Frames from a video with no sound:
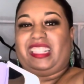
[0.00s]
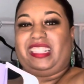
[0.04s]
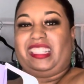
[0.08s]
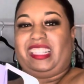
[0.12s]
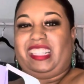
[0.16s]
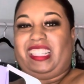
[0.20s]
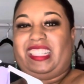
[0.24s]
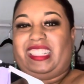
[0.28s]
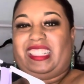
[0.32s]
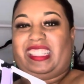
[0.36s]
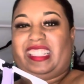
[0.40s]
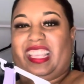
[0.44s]

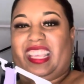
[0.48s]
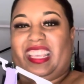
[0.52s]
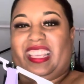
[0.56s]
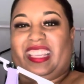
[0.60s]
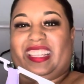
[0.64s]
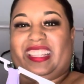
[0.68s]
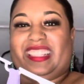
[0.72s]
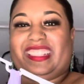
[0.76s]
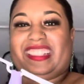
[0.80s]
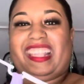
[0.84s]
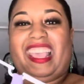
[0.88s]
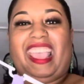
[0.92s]

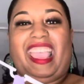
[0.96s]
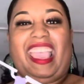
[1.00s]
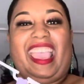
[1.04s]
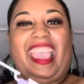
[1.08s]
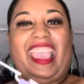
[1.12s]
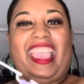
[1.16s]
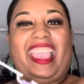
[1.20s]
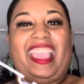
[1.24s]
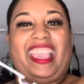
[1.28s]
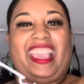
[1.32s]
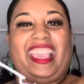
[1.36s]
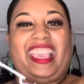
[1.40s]
details
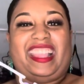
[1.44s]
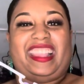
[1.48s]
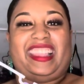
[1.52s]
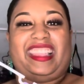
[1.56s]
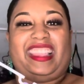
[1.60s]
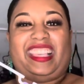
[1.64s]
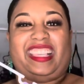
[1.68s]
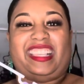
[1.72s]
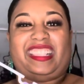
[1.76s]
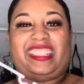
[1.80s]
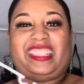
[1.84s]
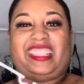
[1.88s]
in
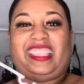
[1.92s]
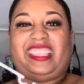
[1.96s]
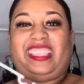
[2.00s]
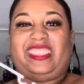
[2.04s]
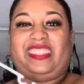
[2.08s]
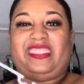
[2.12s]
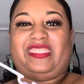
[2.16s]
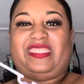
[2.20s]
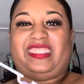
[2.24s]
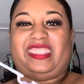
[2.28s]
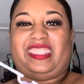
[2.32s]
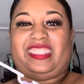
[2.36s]
these
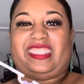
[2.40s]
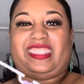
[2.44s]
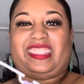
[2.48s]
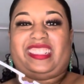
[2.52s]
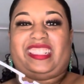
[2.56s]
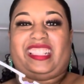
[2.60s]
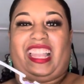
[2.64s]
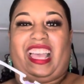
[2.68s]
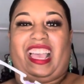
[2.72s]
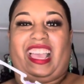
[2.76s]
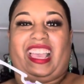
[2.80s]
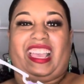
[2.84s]
cute little
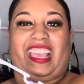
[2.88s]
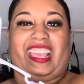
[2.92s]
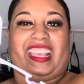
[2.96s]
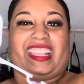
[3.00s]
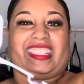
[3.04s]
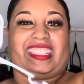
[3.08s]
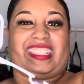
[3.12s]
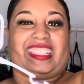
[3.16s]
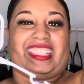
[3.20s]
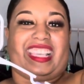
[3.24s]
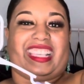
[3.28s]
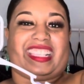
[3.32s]

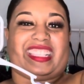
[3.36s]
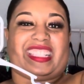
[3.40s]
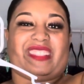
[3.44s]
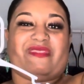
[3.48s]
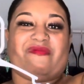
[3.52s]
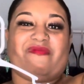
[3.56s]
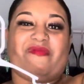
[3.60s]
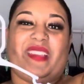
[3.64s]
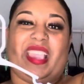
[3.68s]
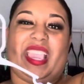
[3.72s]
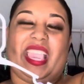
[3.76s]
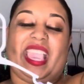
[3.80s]
slides. Yes,
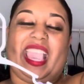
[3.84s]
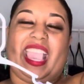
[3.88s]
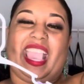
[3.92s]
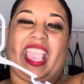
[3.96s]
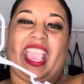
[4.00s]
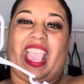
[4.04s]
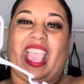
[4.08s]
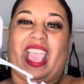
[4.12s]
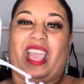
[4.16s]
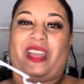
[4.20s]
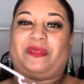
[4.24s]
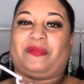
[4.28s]

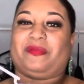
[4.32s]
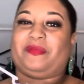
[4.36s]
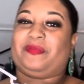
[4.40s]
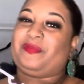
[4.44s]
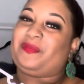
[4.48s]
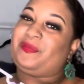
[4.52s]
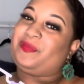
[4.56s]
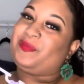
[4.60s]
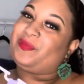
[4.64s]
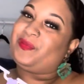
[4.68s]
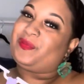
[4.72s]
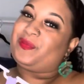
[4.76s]
ma'am.
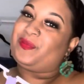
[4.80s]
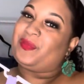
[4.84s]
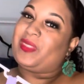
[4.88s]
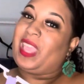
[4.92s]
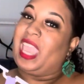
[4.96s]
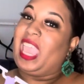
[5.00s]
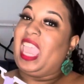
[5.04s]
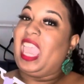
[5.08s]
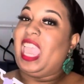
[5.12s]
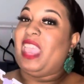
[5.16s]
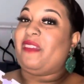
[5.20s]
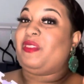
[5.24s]

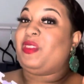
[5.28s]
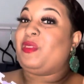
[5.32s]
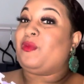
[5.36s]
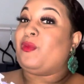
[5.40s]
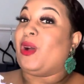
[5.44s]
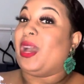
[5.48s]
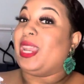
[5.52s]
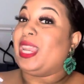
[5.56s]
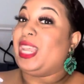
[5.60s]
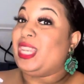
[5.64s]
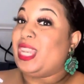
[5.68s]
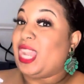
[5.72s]
If you
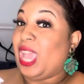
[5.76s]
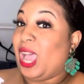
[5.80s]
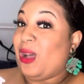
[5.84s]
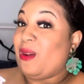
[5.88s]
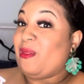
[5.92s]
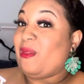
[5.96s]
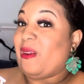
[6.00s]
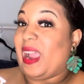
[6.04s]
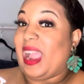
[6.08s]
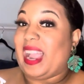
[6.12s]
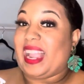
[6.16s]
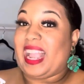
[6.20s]
wanna know
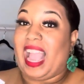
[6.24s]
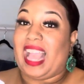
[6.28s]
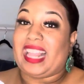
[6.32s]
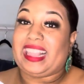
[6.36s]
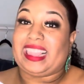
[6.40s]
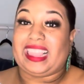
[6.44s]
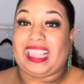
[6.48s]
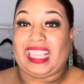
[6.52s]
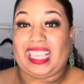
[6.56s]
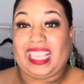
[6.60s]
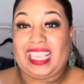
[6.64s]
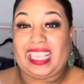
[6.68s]
where I
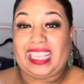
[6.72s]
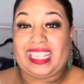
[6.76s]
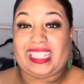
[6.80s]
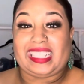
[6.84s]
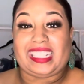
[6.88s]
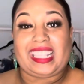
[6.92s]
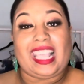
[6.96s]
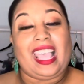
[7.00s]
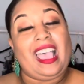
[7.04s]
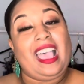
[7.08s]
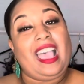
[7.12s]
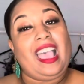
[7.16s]
got
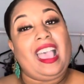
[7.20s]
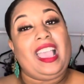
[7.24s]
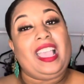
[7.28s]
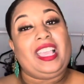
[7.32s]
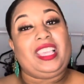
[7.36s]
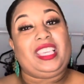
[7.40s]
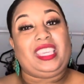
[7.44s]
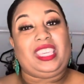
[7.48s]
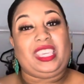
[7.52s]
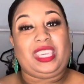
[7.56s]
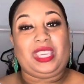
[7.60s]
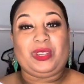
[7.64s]
these
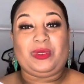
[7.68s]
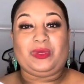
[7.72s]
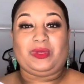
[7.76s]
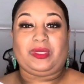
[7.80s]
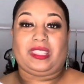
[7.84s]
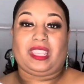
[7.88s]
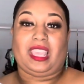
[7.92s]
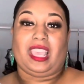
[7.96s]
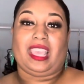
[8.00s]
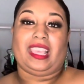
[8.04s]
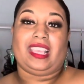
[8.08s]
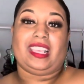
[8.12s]

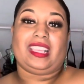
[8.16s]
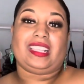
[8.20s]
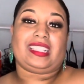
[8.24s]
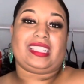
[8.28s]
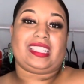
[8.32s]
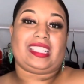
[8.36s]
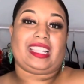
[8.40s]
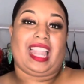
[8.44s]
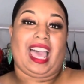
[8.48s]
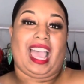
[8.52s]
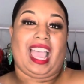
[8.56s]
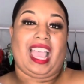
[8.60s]
cute
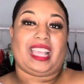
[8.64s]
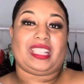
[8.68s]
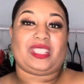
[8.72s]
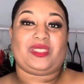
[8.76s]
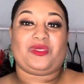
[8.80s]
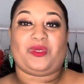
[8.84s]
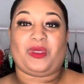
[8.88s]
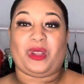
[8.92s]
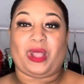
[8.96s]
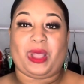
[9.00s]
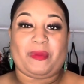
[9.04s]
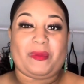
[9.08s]
slides
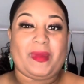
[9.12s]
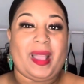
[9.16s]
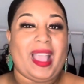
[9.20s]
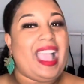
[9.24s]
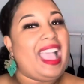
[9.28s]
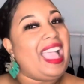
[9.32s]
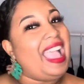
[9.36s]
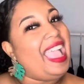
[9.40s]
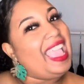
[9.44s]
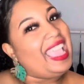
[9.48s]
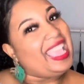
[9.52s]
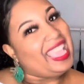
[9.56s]
from,
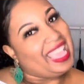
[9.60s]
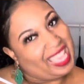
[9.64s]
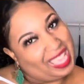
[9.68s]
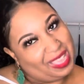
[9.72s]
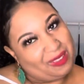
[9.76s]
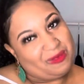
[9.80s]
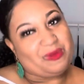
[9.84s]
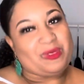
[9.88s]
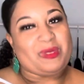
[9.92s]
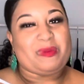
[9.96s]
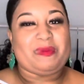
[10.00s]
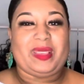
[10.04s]

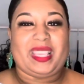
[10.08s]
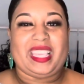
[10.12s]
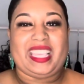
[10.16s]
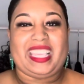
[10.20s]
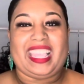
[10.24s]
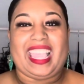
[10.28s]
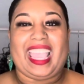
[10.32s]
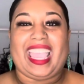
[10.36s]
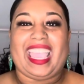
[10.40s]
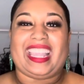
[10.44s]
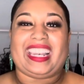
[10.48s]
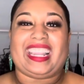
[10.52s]
it will
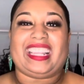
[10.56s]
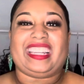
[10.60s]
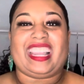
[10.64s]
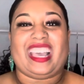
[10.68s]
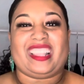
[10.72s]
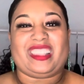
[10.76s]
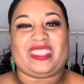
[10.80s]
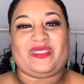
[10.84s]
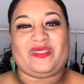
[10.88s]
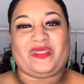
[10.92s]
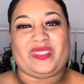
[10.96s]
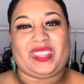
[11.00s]
be in
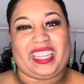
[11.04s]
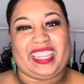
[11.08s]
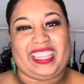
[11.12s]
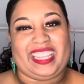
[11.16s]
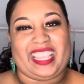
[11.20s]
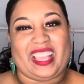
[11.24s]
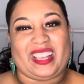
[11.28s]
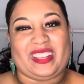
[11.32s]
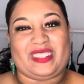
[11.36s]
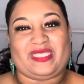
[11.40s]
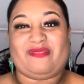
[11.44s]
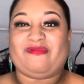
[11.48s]
another
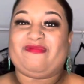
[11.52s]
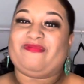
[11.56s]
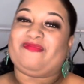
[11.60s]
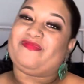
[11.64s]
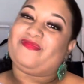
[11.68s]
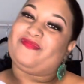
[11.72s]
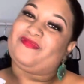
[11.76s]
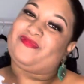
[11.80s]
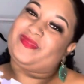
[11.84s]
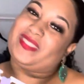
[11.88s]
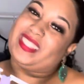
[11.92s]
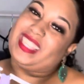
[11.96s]
video.
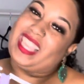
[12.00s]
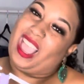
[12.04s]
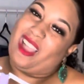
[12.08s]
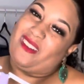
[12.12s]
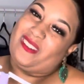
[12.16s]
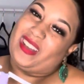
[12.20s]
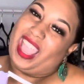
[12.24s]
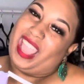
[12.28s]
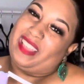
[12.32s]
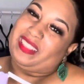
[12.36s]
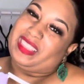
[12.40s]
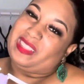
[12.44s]
Y'all
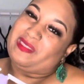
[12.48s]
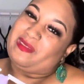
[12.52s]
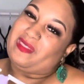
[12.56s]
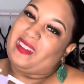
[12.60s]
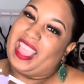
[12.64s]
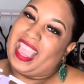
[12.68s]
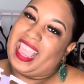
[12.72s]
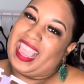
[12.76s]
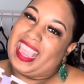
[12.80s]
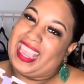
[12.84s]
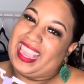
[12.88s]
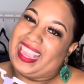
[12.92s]
will have to
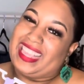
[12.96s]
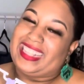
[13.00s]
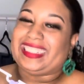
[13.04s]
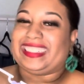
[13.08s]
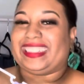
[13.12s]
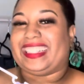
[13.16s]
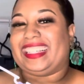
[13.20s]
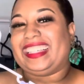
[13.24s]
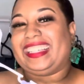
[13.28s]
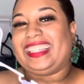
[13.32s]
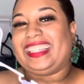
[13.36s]
wait.